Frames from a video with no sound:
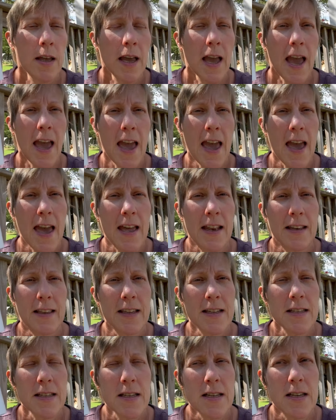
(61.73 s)
And
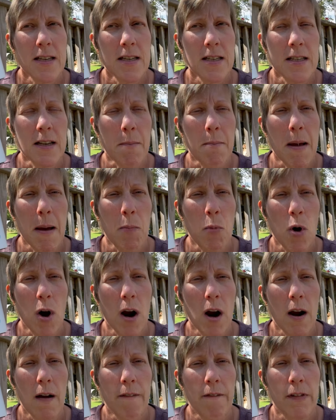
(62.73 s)
this is a
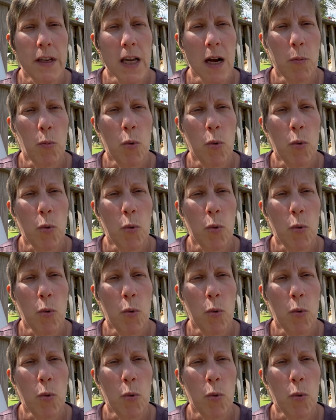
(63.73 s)
memoir of a young